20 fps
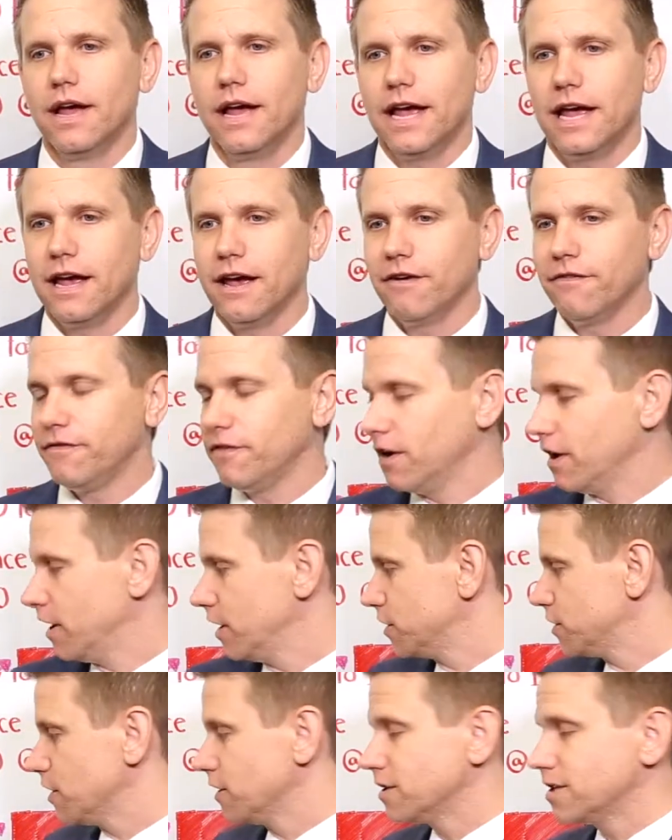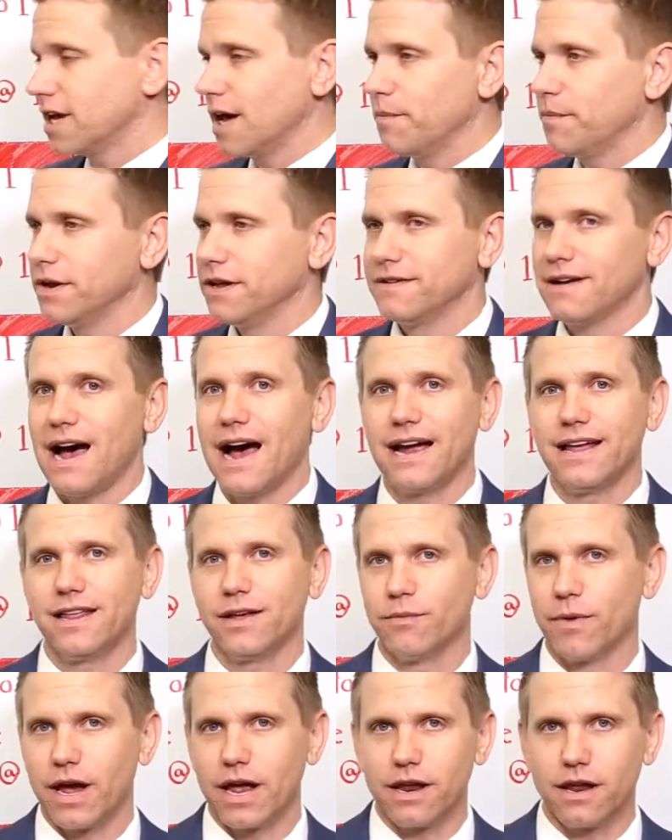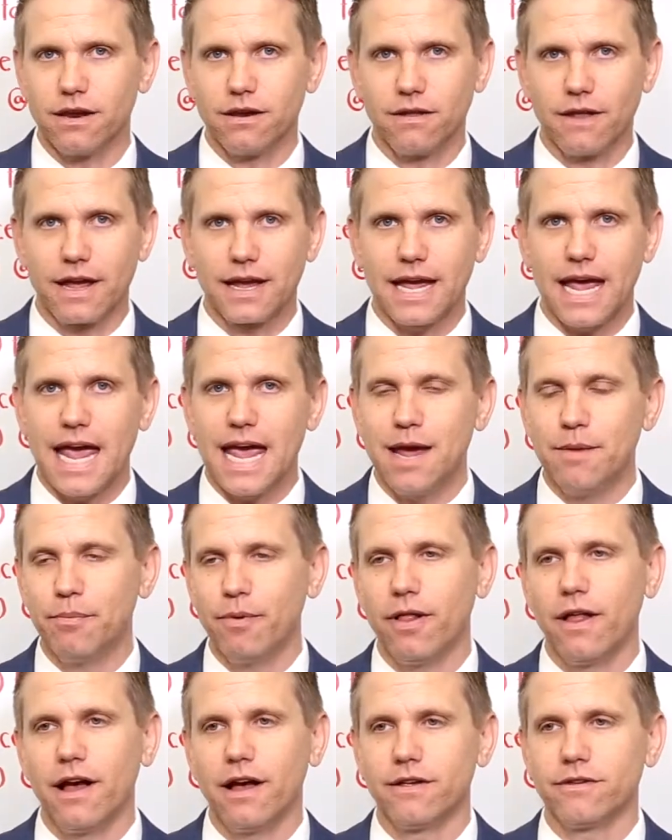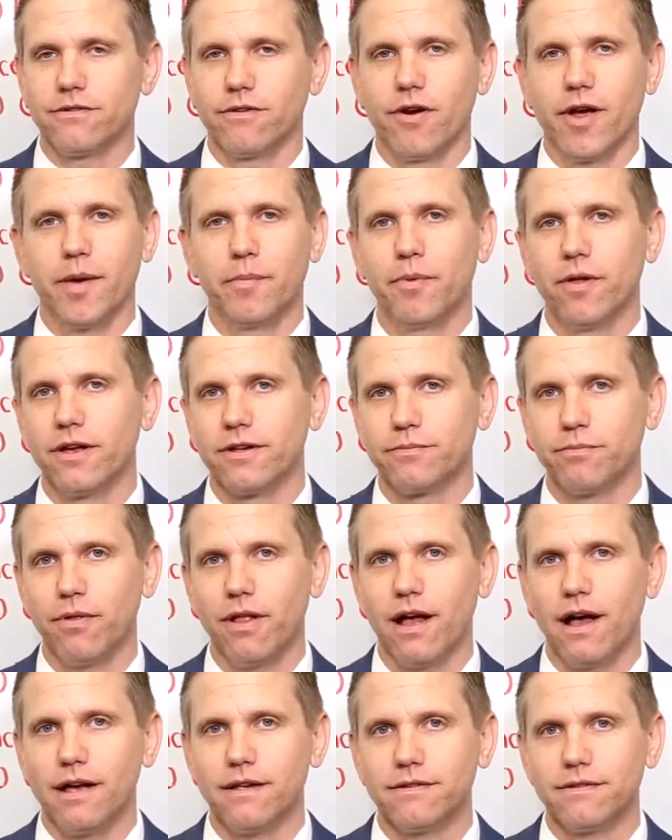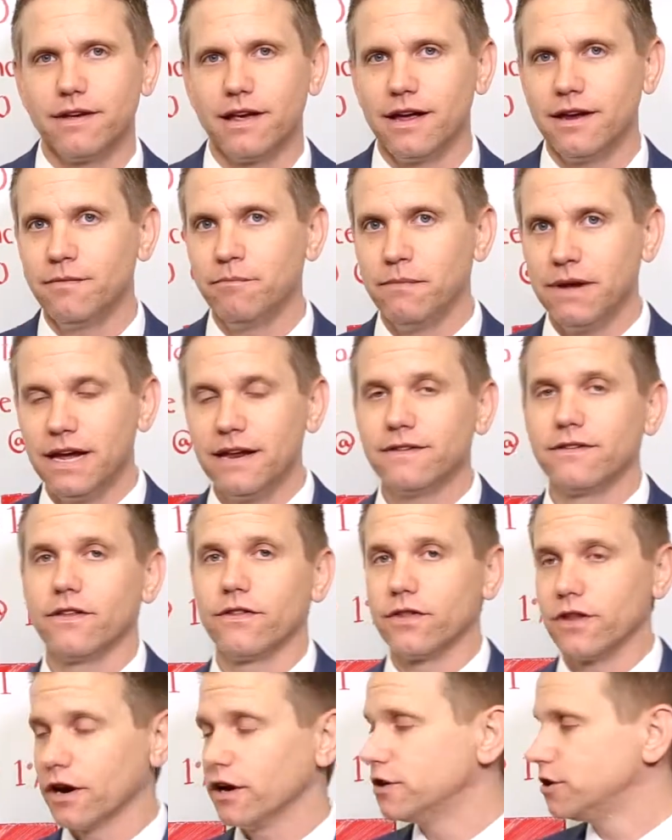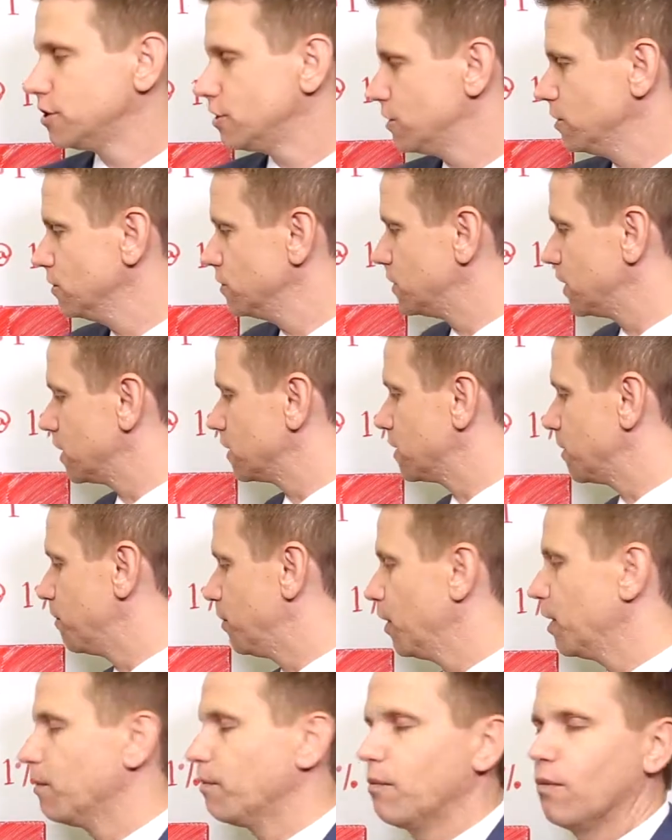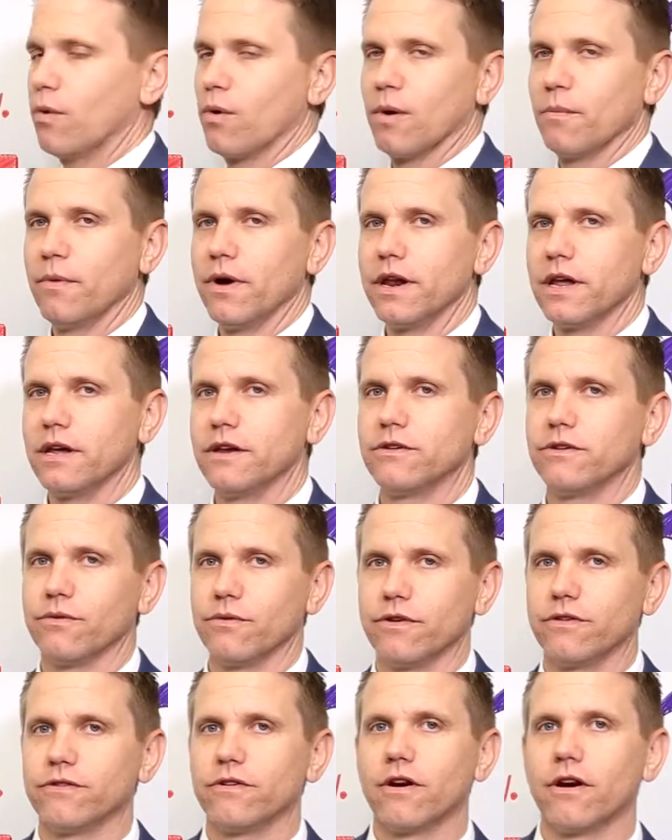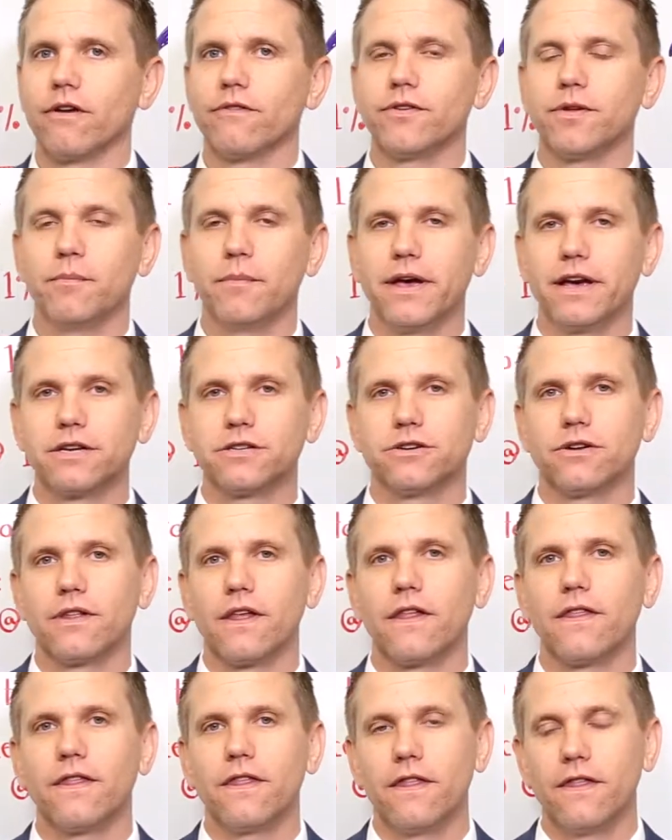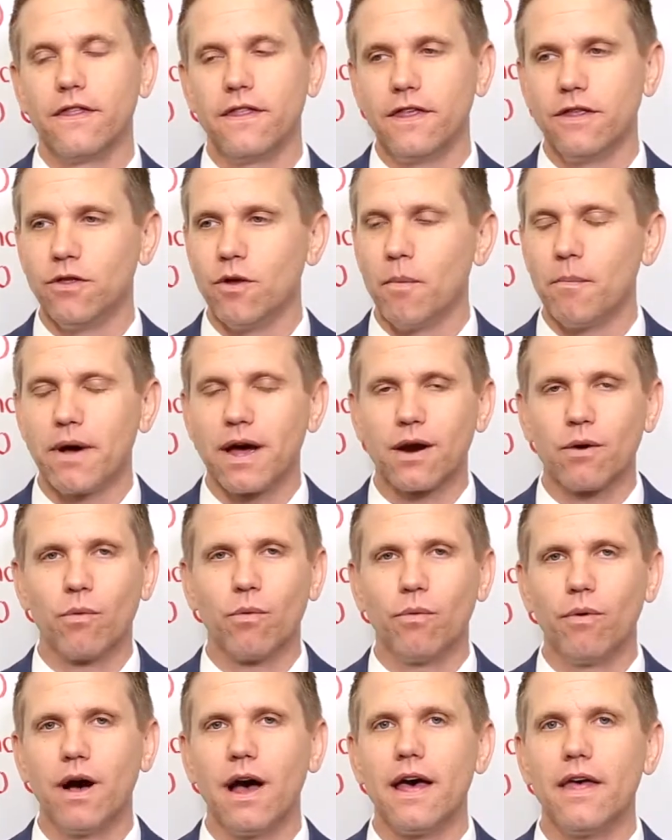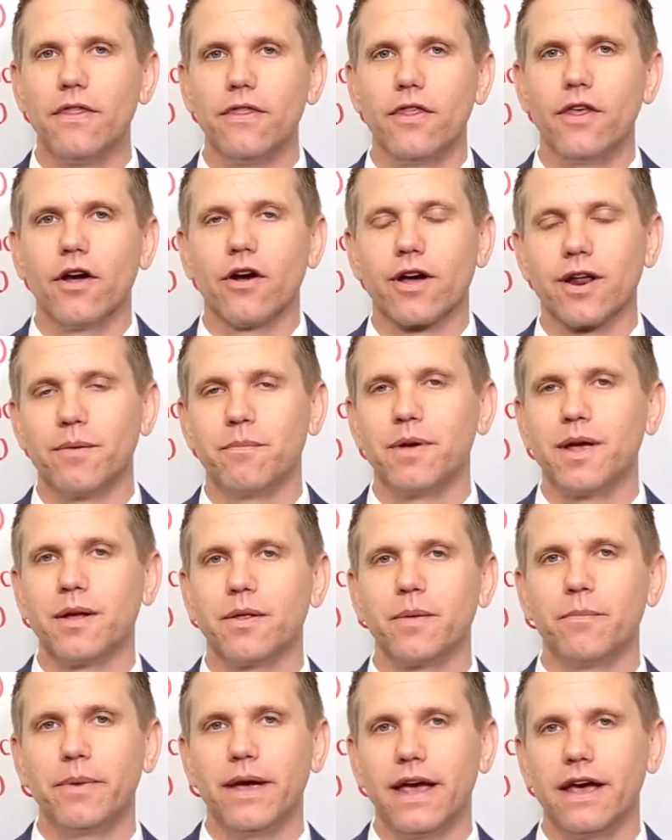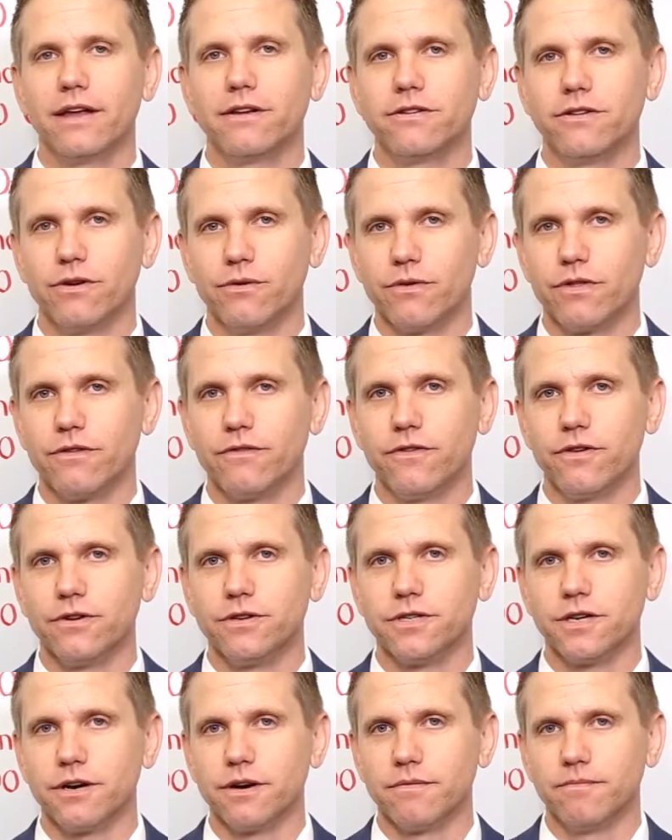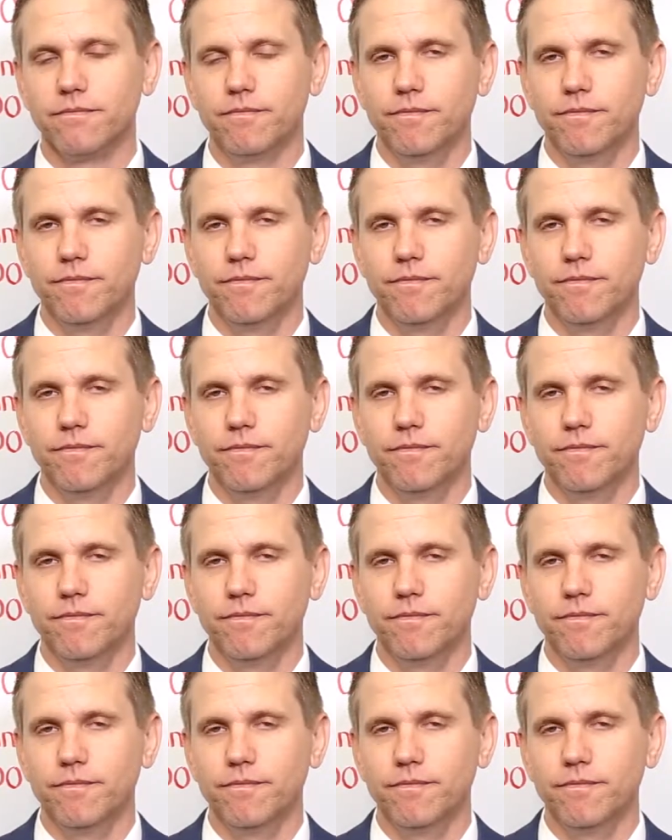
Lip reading: If an insurance company is highly rated, like A+ or A++, it means that they're choosing to put more money into reserve to make sure that no matter what, they're going to be able to pay it to you in the future.